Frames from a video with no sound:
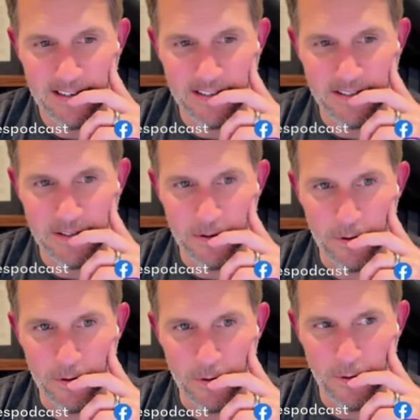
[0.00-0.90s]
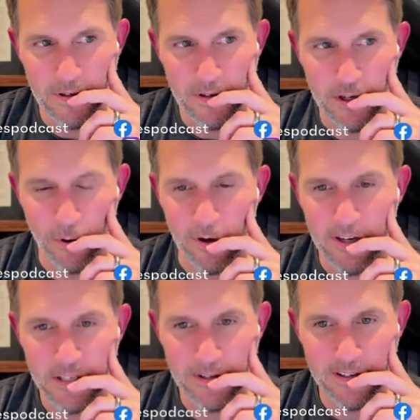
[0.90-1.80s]
into your
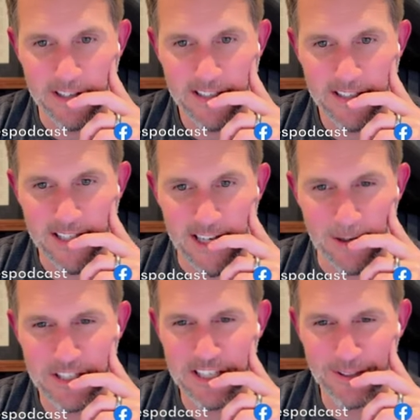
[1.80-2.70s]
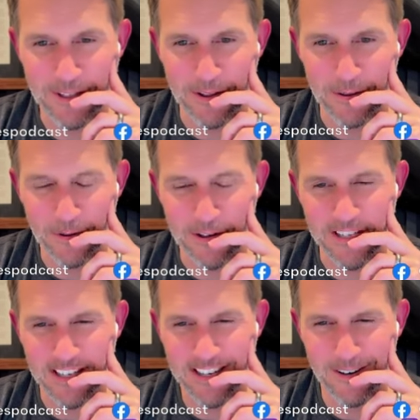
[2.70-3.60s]
experiences, and I was just looking through. I
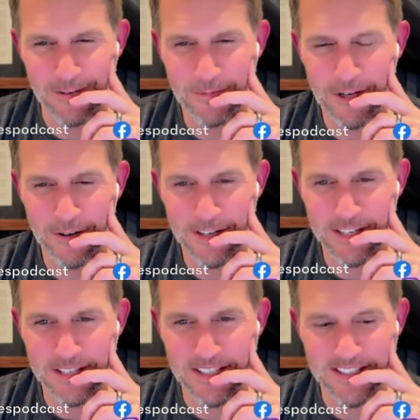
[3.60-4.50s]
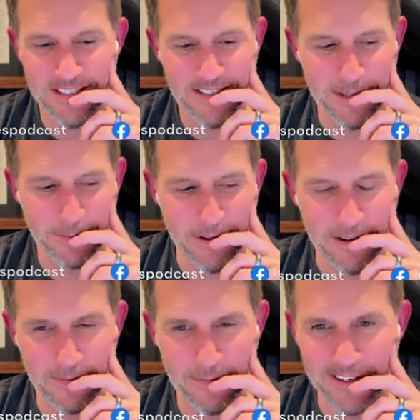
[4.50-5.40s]
was like, you know, I'm curious some of
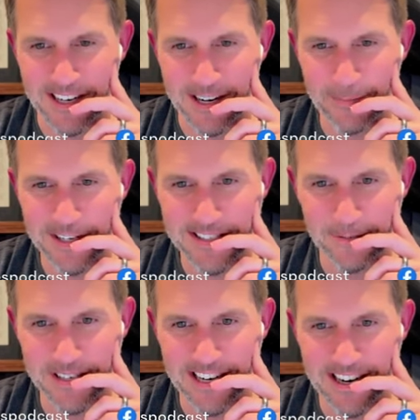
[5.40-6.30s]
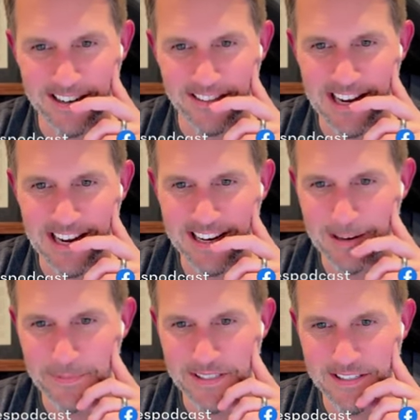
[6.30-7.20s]
the the comments that we got on that
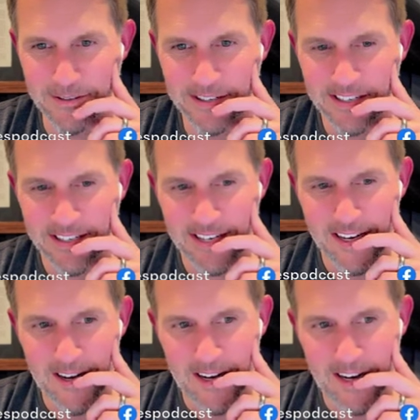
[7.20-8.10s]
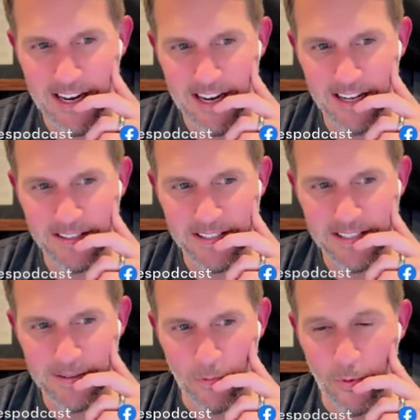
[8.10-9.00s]
episode. Sure. And
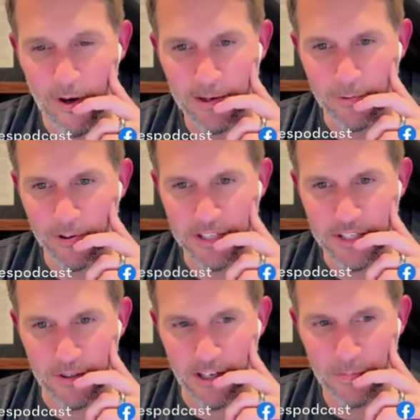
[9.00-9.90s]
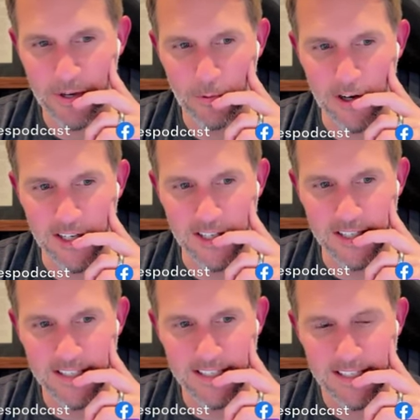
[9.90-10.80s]
one that really struck me
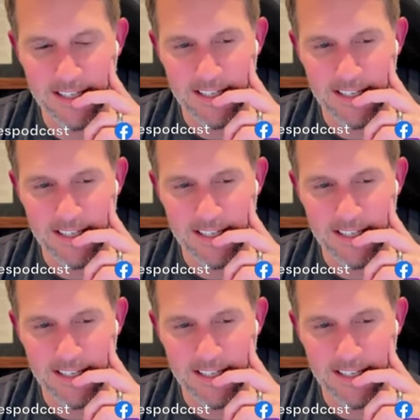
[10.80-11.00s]
was